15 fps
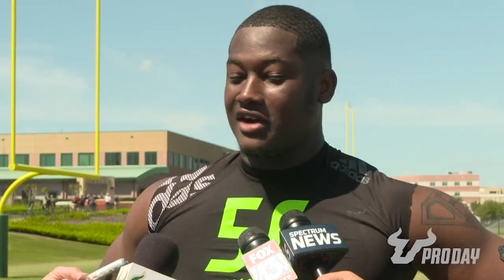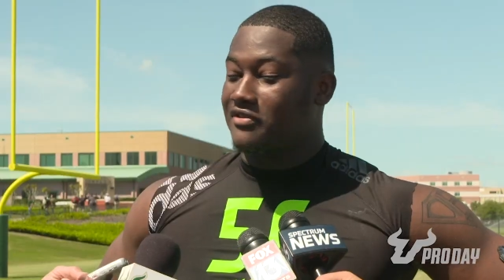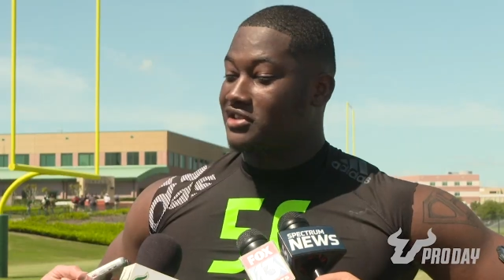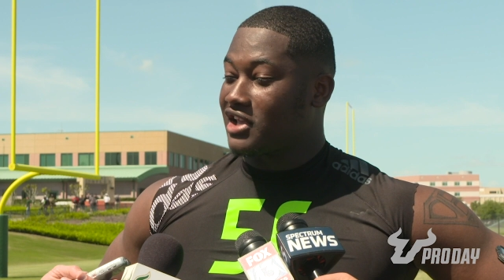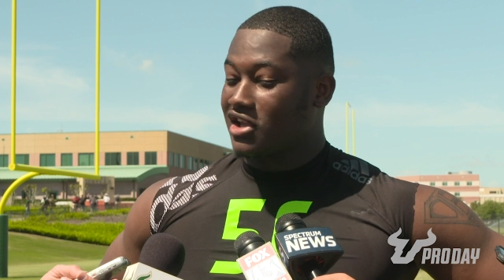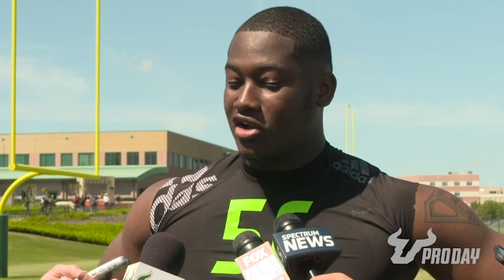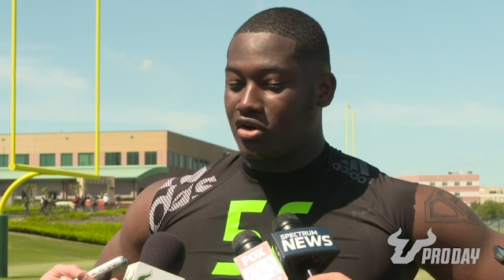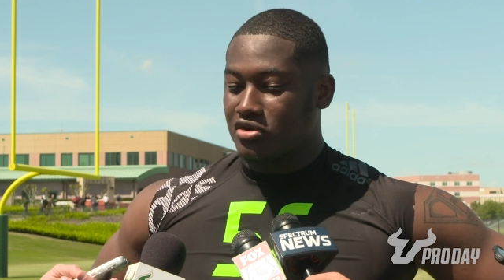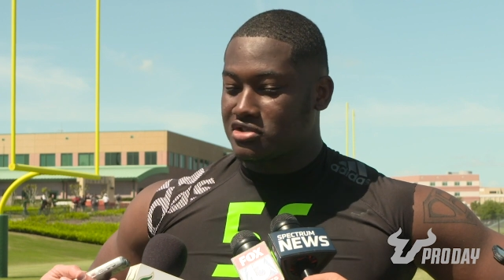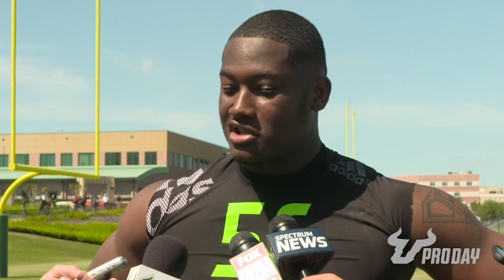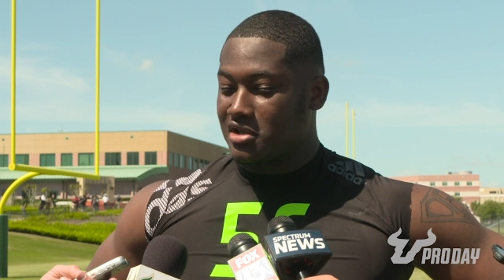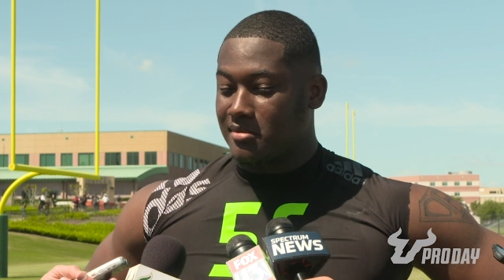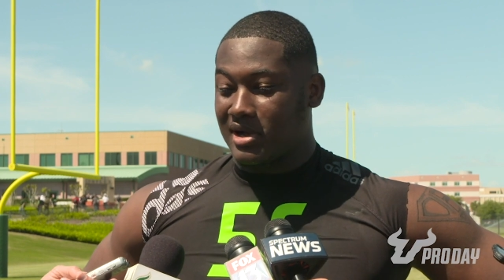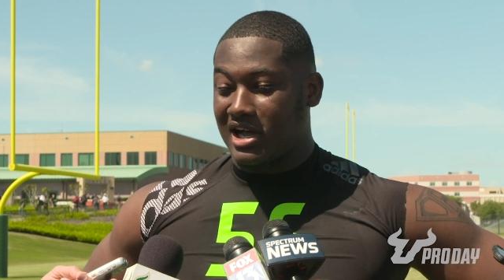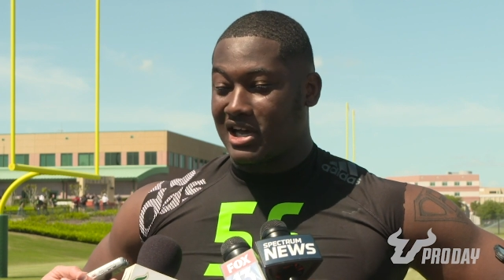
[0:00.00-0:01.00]
Everything goes
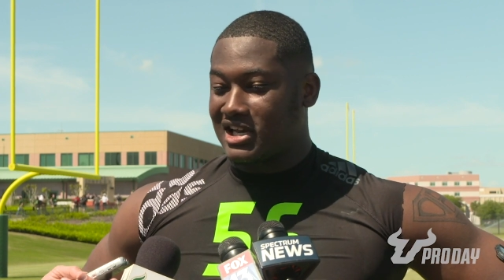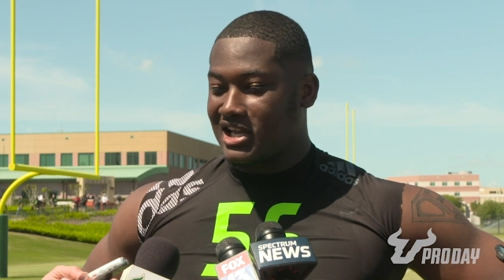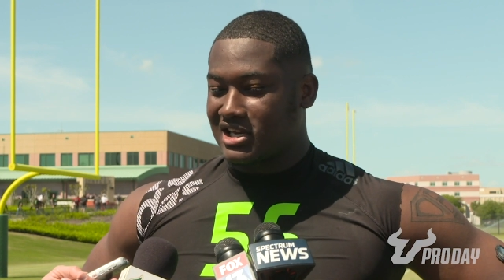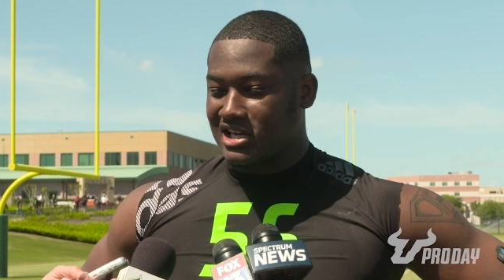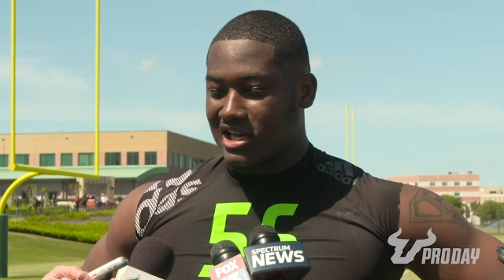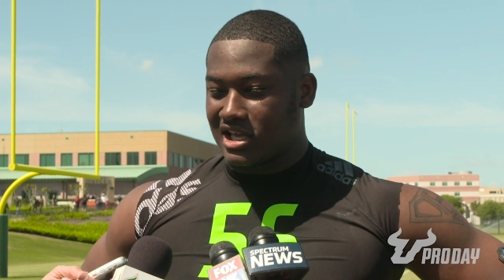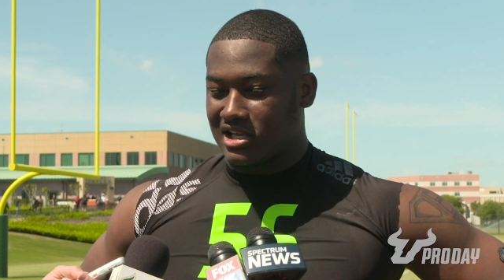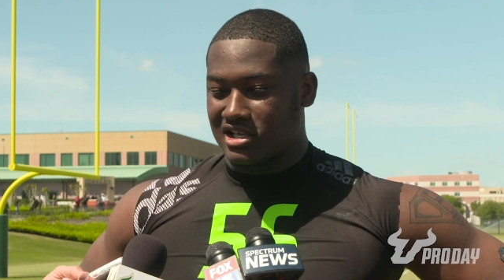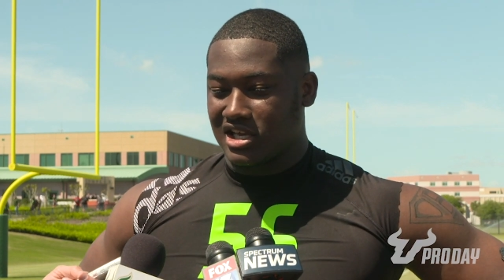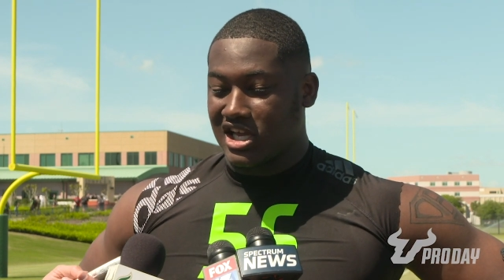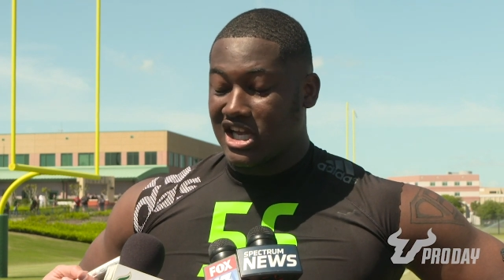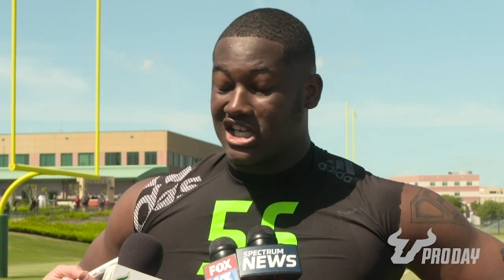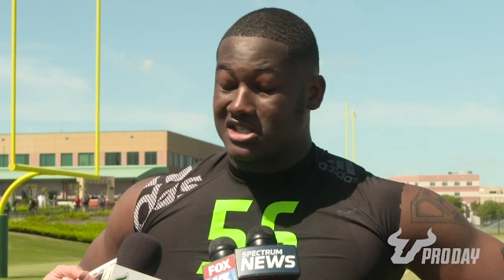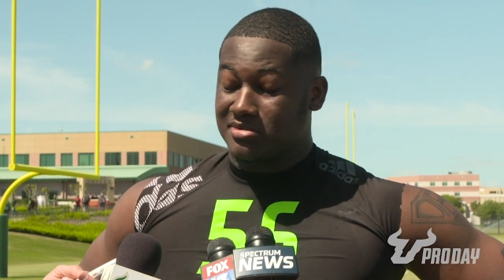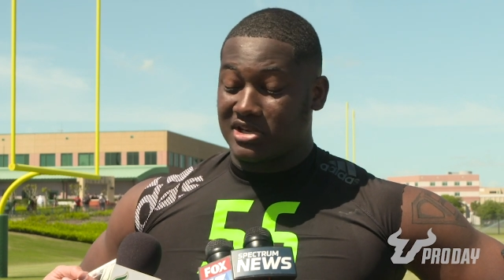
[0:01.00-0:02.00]
through your mind that night.
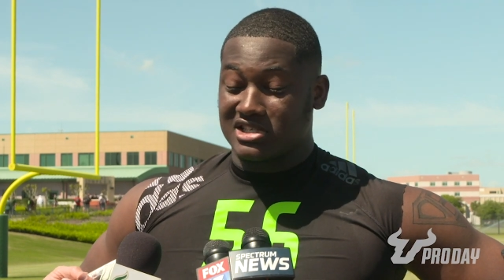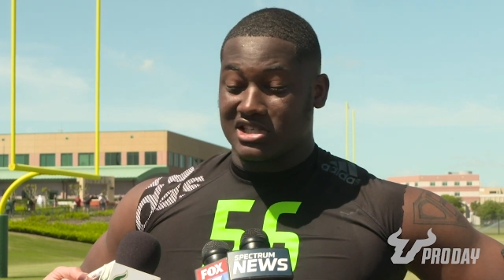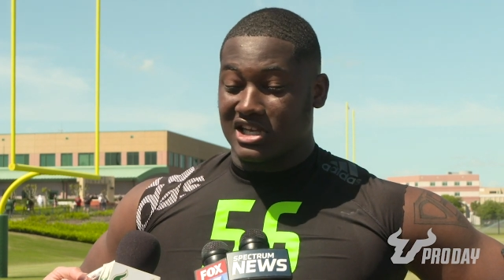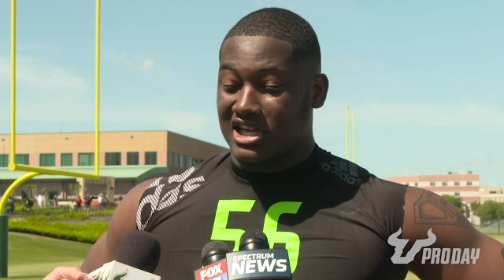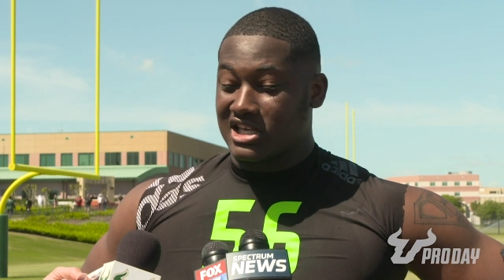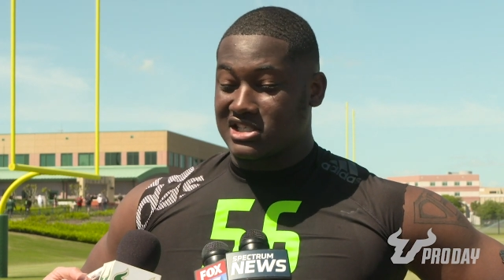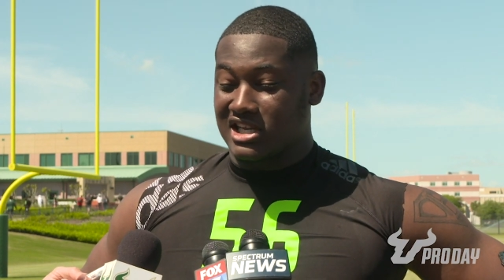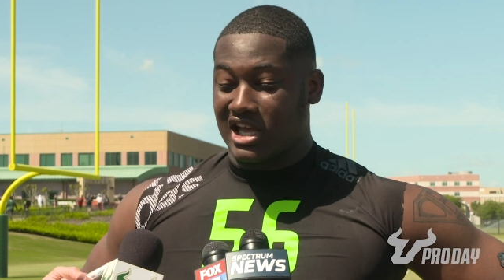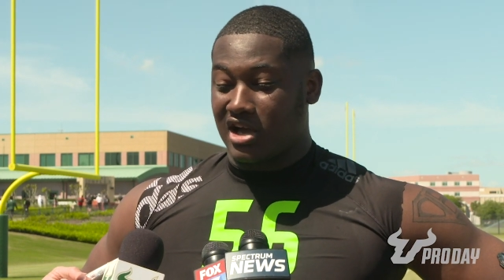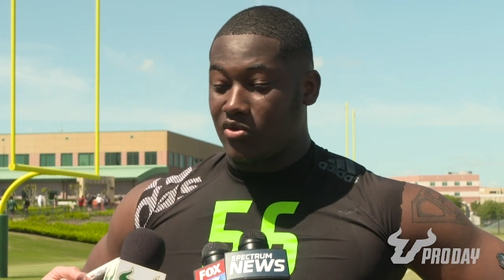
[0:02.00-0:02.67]
Especially last night,